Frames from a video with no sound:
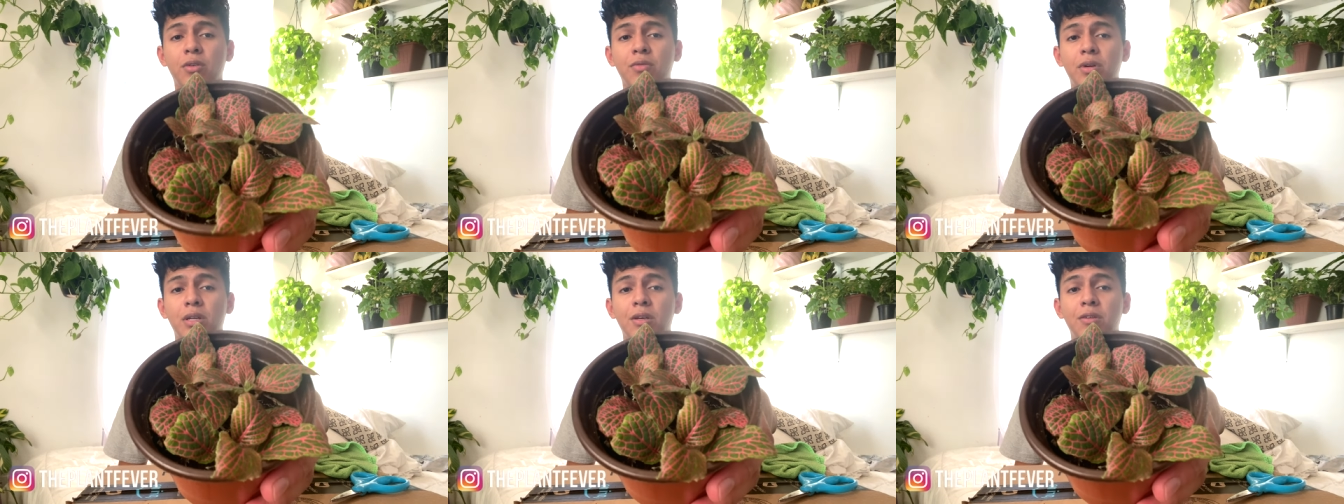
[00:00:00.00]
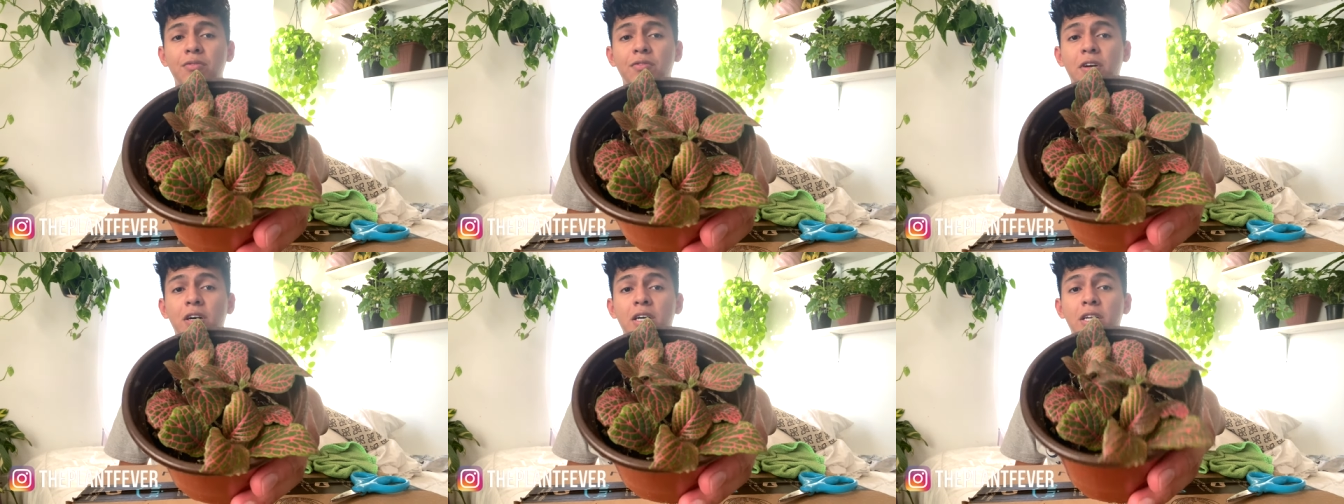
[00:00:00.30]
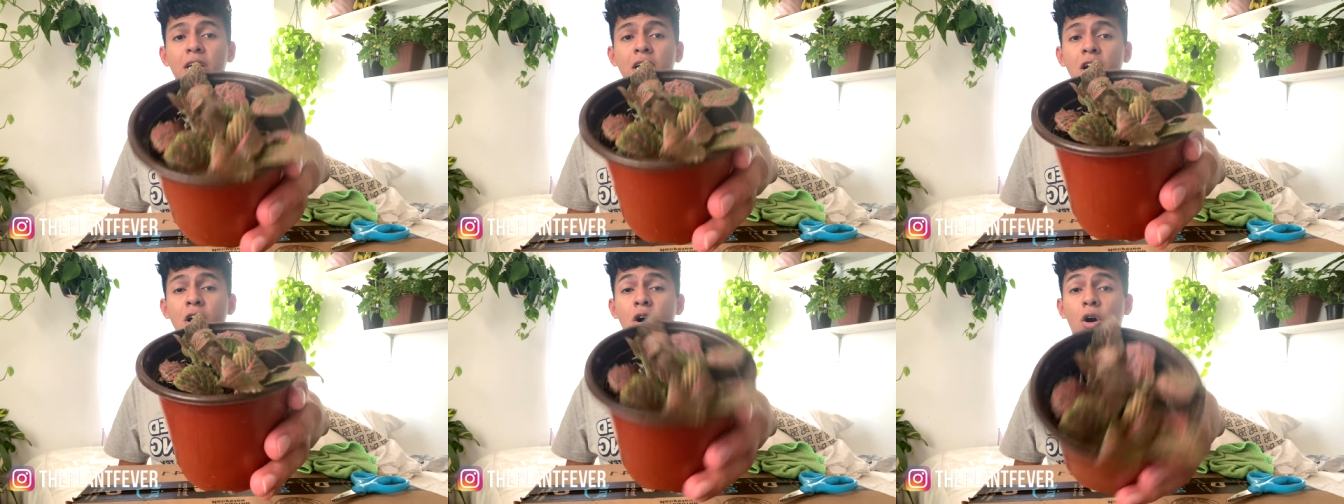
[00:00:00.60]
really
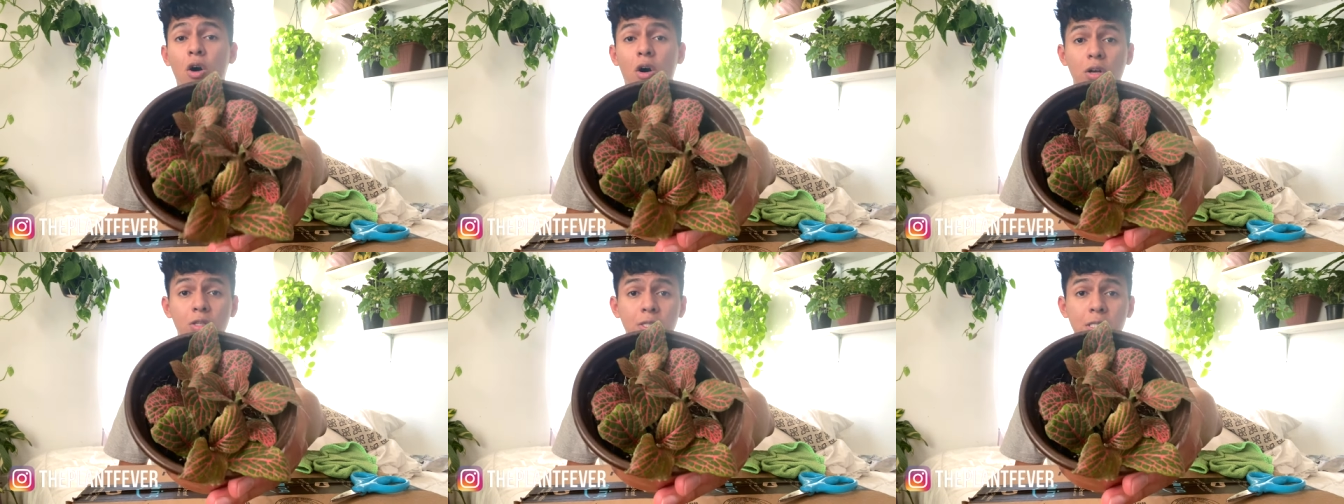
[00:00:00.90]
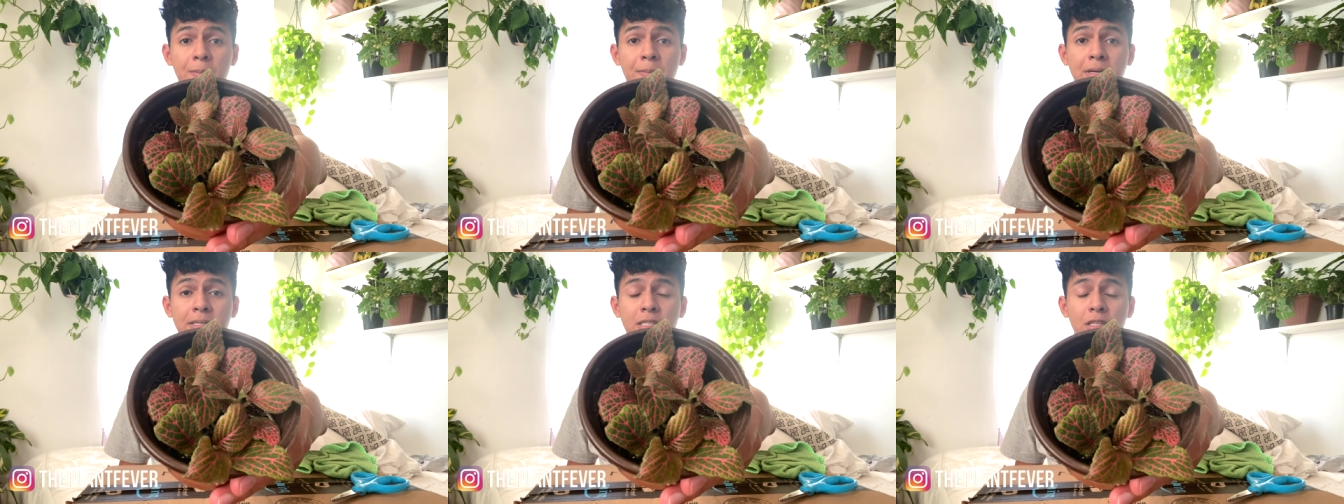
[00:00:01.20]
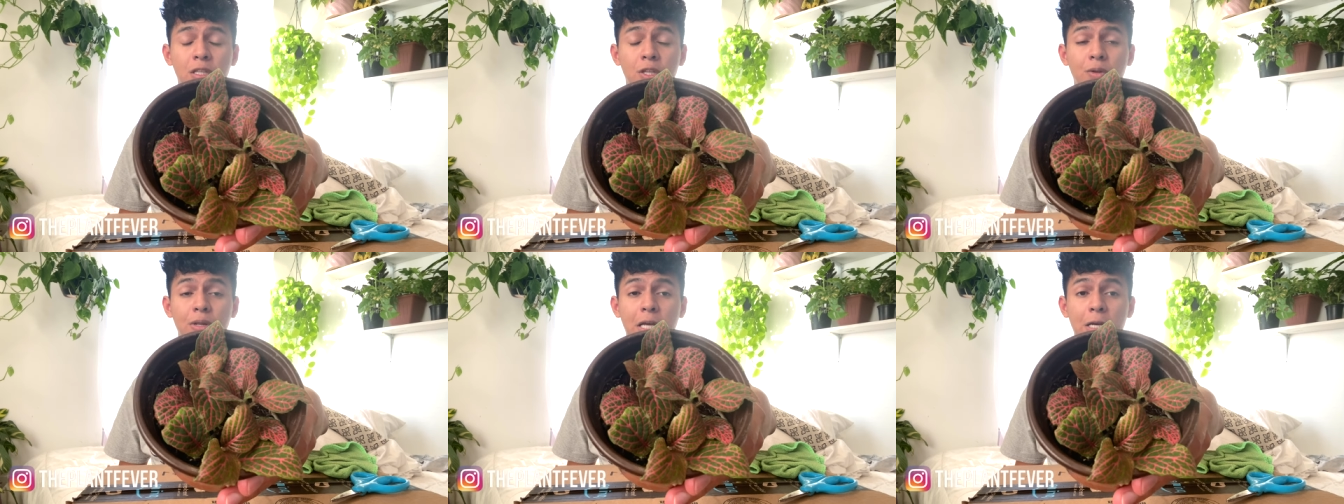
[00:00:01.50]
fun. Also an
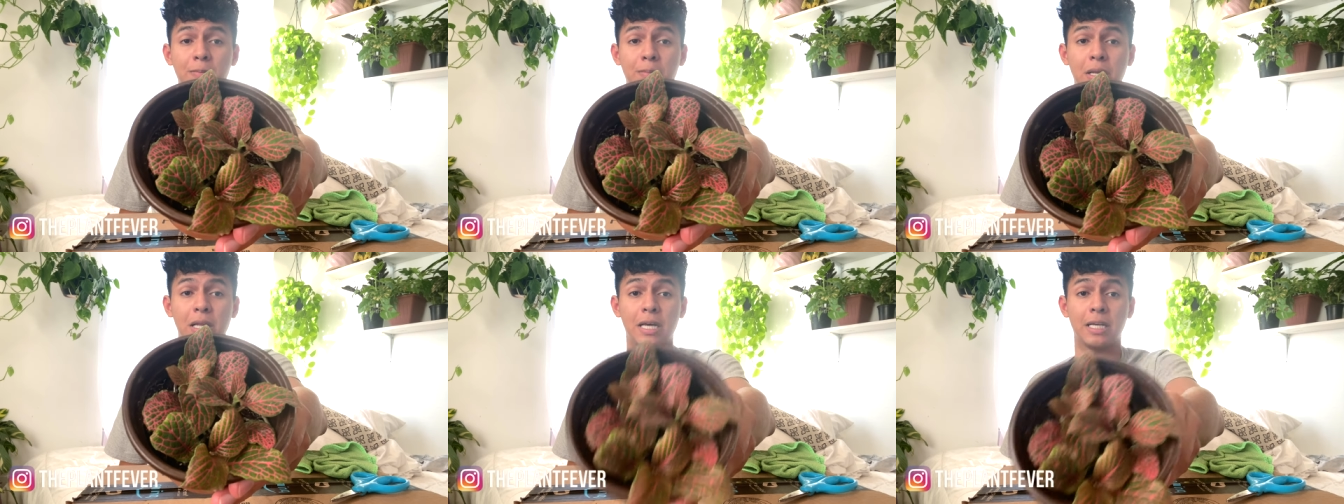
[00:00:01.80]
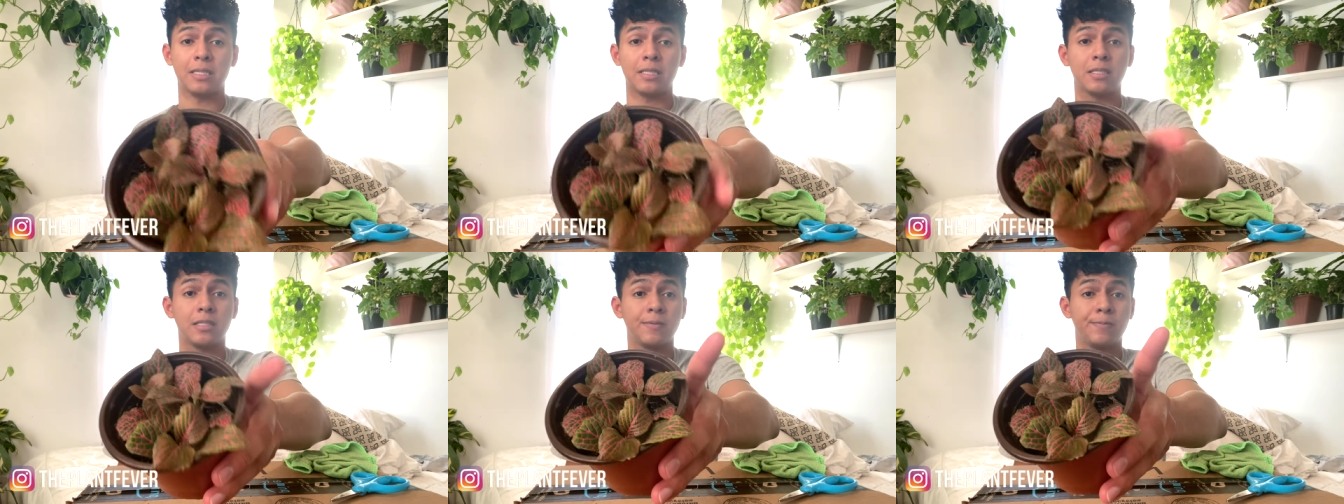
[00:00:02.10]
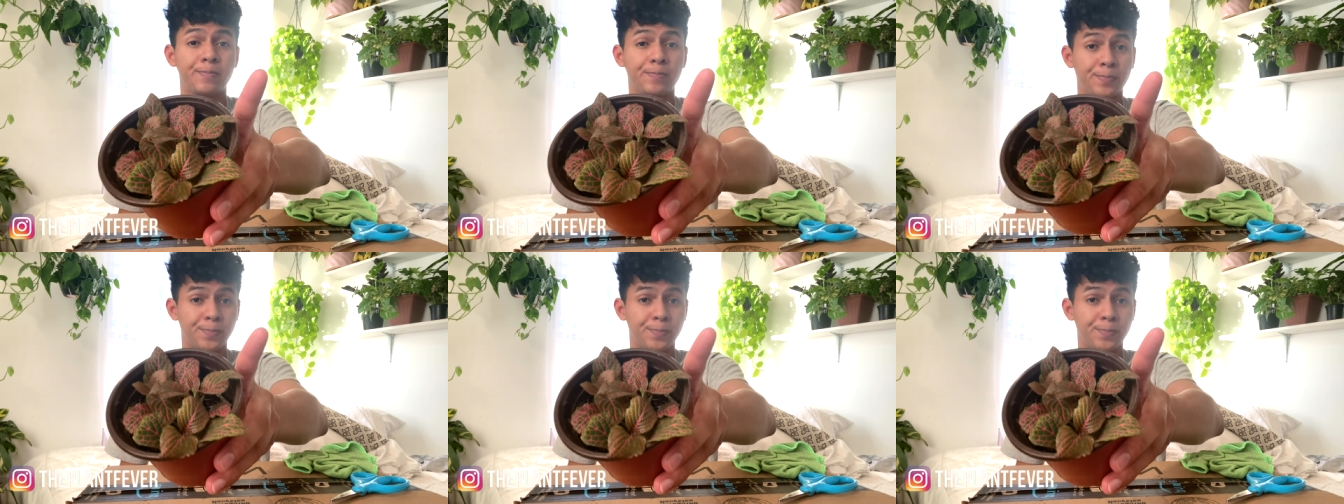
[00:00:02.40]
amazing low light plant.